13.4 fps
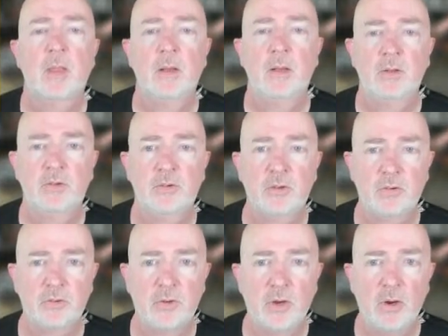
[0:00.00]
let's
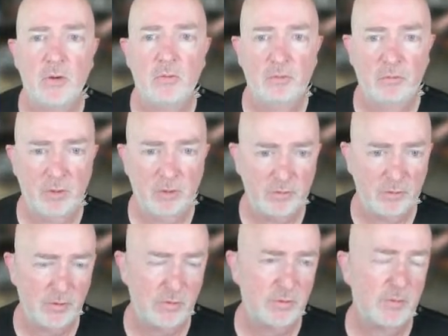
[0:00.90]
just refresh
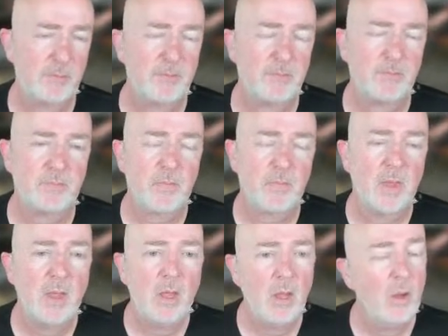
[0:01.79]
this.
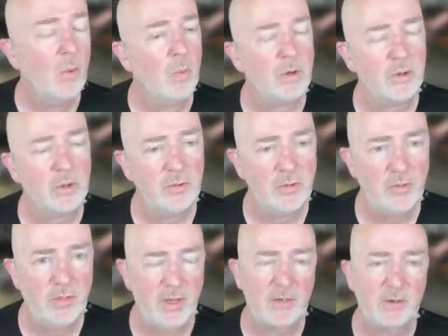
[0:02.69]
We could
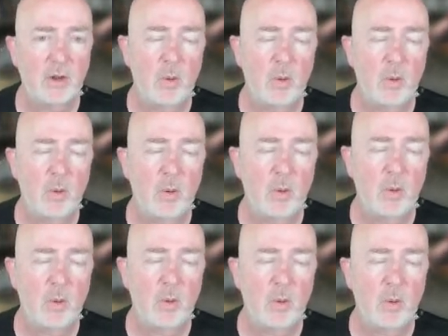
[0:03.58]
then go out and
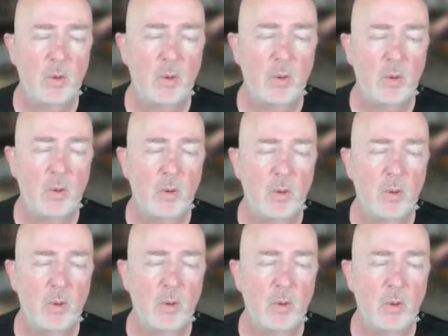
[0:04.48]
take the
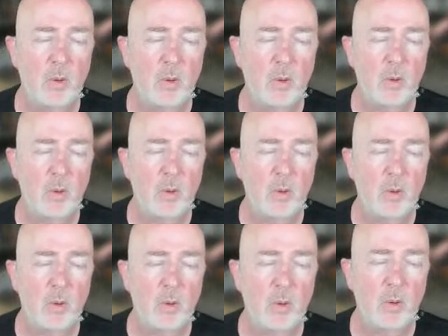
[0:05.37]
output of the
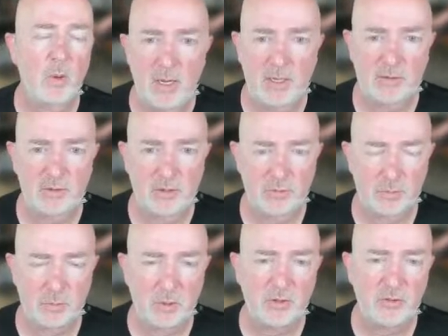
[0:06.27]
Excel
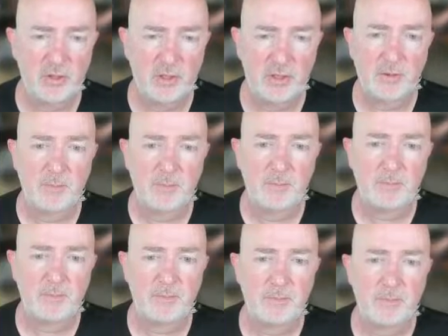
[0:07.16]
spreadsheet,
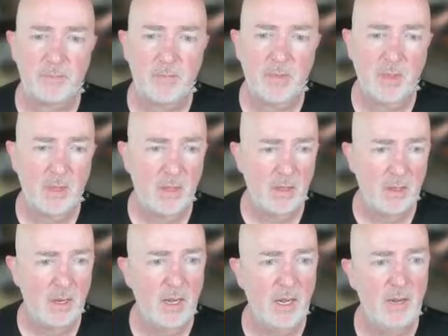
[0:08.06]

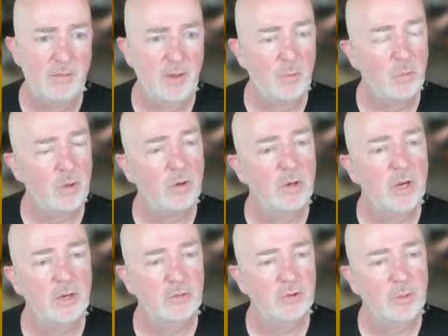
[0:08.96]
and then we could
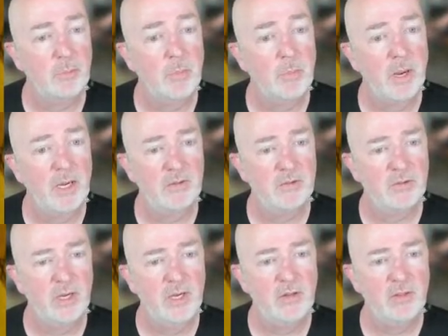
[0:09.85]
actually paste
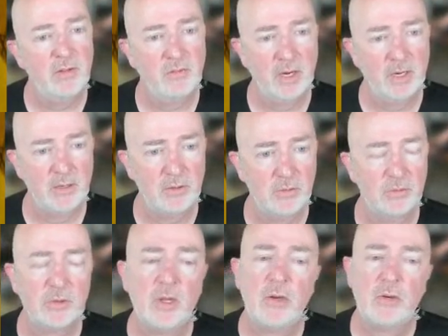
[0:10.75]
in the
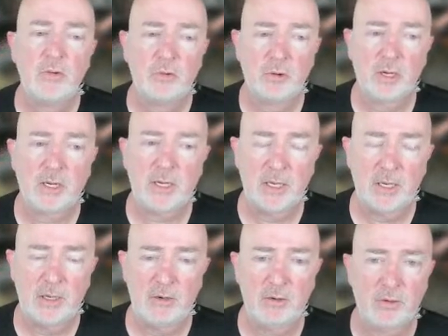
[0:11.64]
values directly
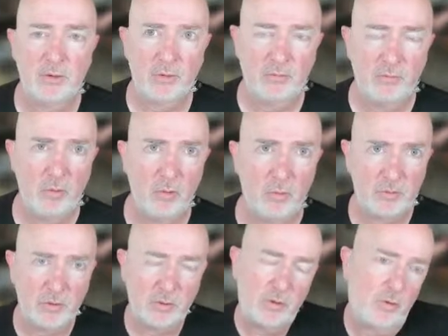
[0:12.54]
here the form.
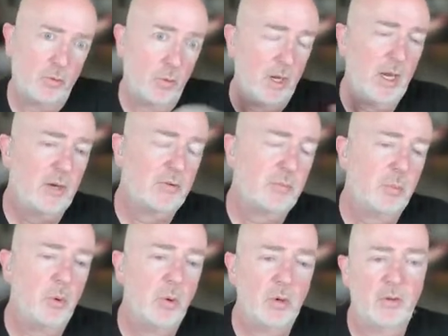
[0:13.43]
So you can do an
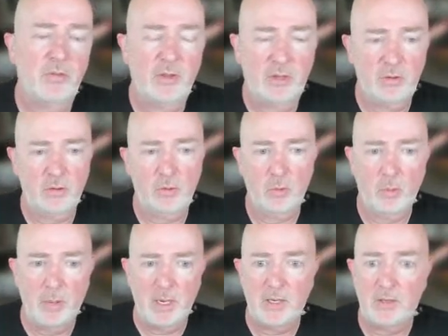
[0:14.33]
export and then you can do a
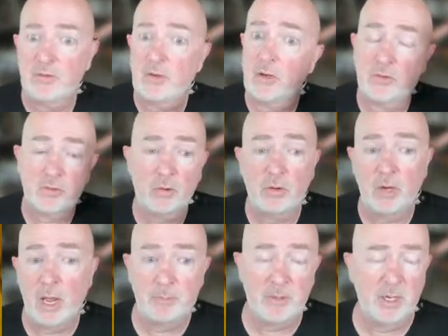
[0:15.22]
paste, and it's going to
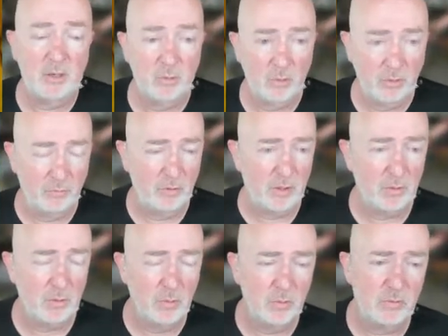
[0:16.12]
update all the
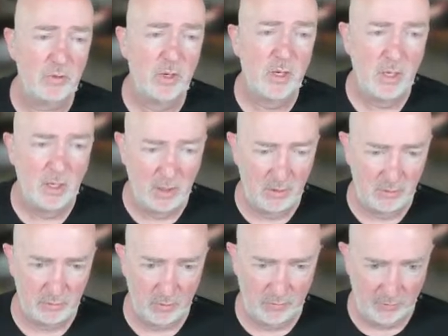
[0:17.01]
records.
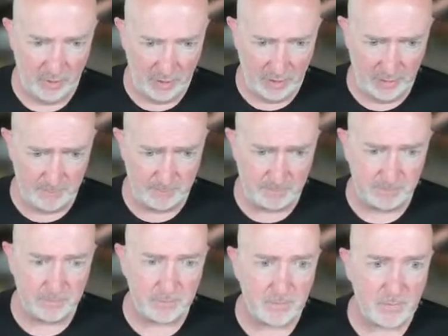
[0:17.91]
So if I
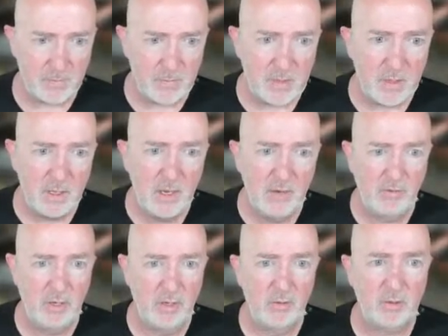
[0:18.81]

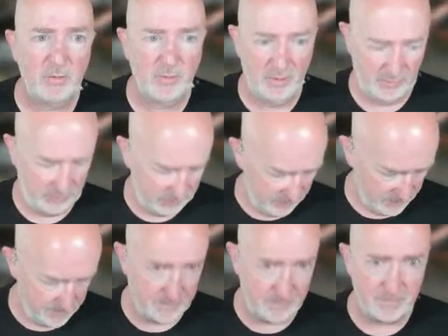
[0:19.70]
look at this,
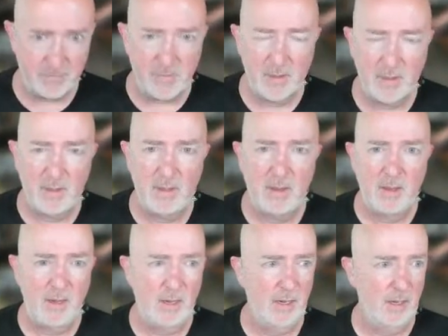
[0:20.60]

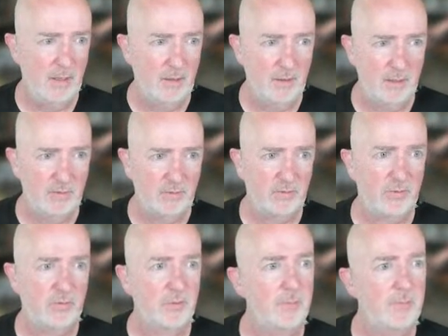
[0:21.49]
and let's